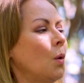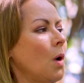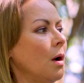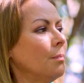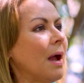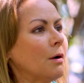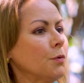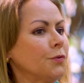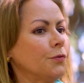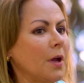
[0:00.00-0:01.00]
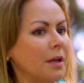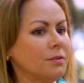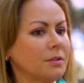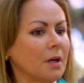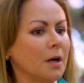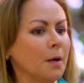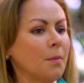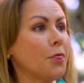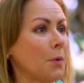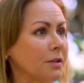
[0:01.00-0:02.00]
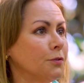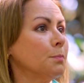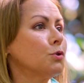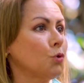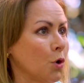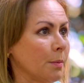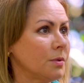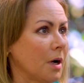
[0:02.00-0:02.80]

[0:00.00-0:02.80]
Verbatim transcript: Well, mangroves face um, threats from storms,